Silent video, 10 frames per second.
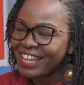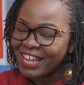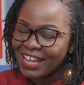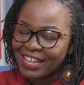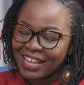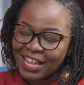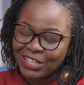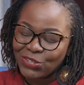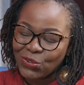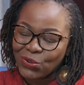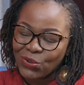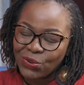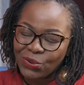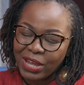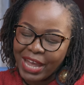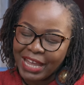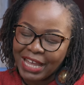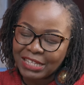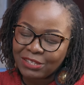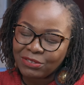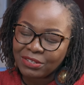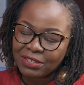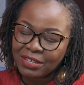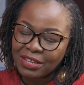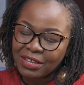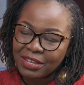Yeah. yeah. So I guess